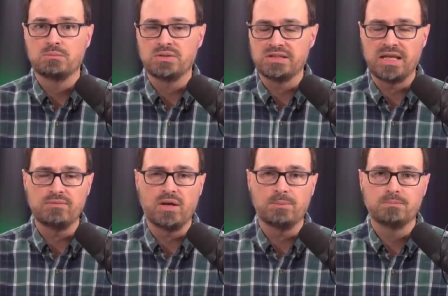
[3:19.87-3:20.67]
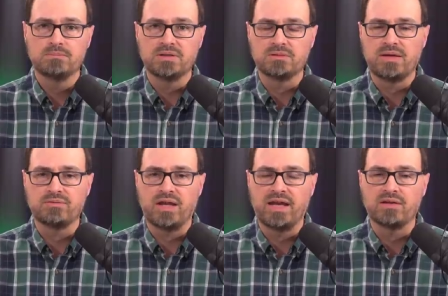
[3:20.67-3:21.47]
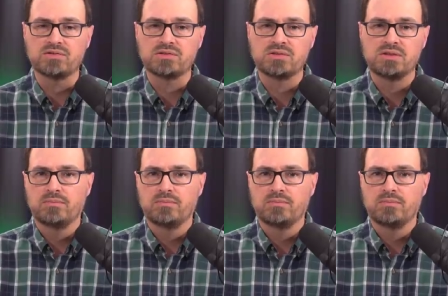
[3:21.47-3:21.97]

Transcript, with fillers: but he gave up and left the house.